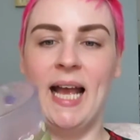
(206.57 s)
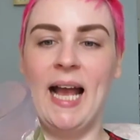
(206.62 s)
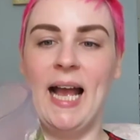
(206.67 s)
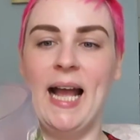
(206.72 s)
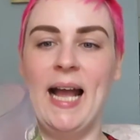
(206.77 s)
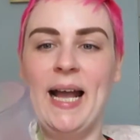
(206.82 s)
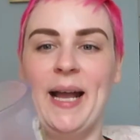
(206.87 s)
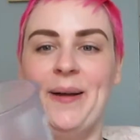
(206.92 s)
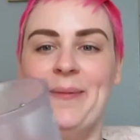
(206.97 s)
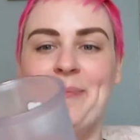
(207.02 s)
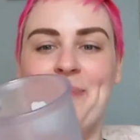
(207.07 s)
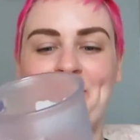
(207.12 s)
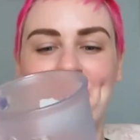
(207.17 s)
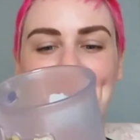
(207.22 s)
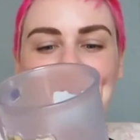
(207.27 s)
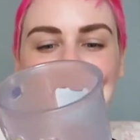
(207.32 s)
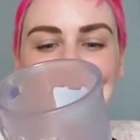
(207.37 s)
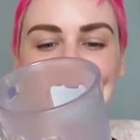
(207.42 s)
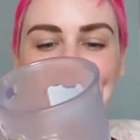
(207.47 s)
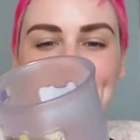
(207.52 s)
And
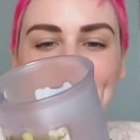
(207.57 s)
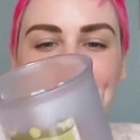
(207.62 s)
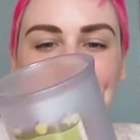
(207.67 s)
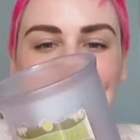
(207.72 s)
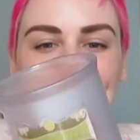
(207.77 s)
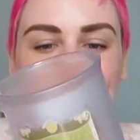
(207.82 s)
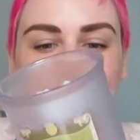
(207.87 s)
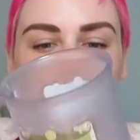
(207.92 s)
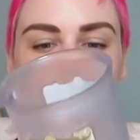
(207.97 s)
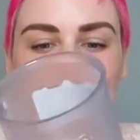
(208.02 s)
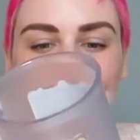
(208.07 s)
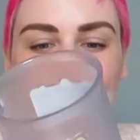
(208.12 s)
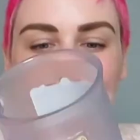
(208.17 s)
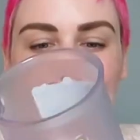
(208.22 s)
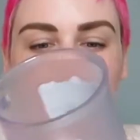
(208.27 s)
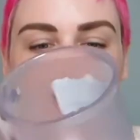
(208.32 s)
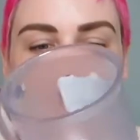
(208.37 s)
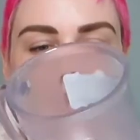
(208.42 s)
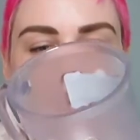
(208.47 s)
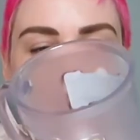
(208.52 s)

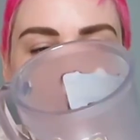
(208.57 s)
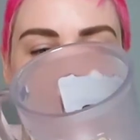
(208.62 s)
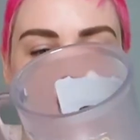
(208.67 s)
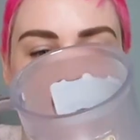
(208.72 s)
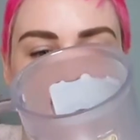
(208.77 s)
yeah,